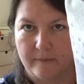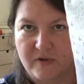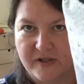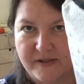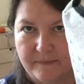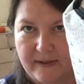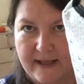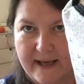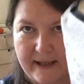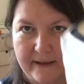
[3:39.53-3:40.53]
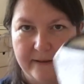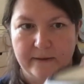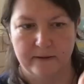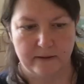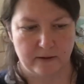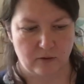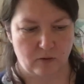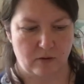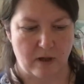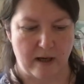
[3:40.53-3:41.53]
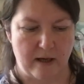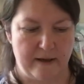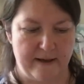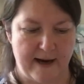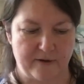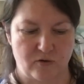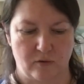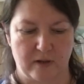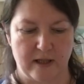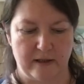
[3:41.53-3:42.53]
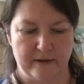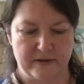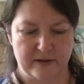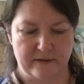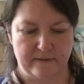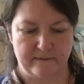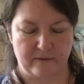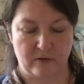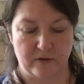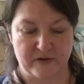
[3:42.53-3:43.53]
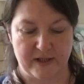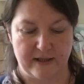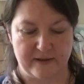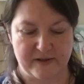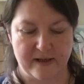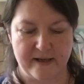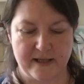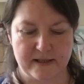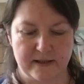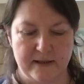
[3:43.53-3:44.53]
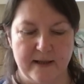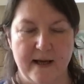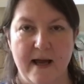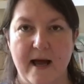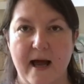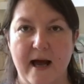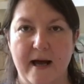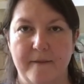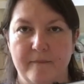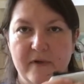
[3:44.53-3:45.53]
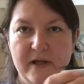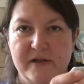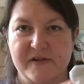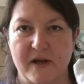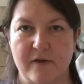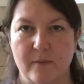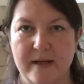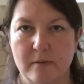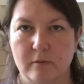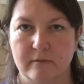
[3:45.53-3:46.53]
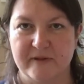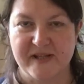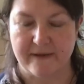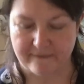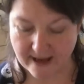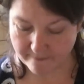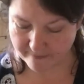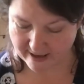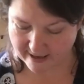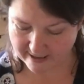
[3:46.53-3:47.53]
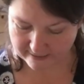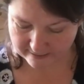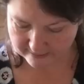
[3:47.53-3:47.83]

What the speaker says: Just some plain natural coloured cotton inside. So the winner will receive that bag